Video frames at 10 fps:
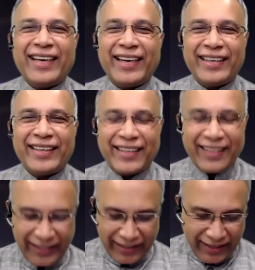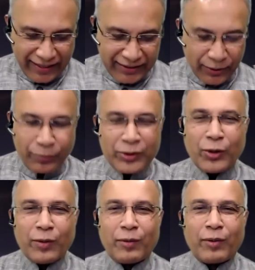And
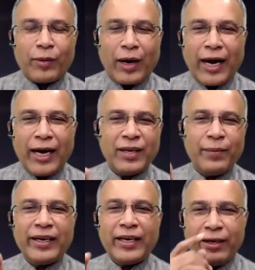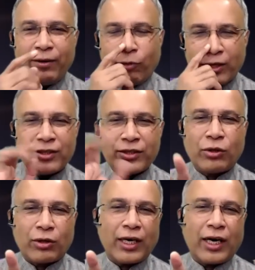so ultimately, what is the
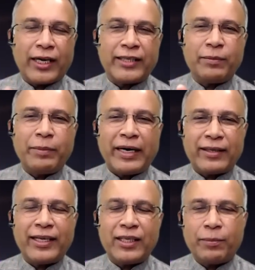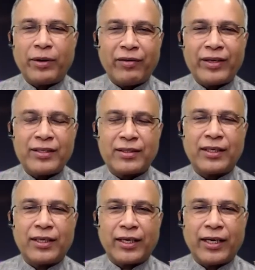scorecard? Is it better than the previous
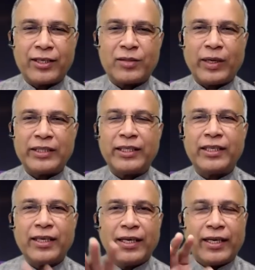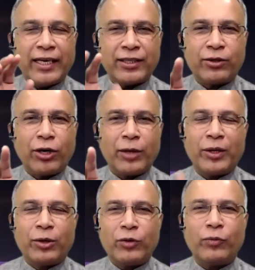year's budget? Is it going to be
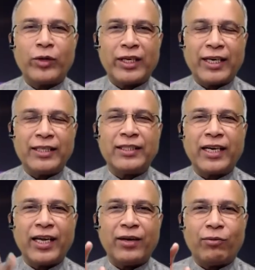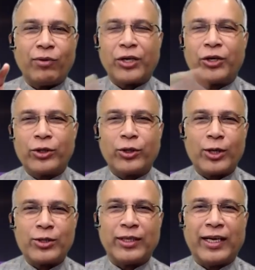good for the country? What are your
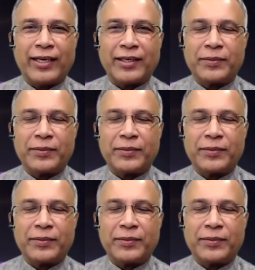thoughts on that?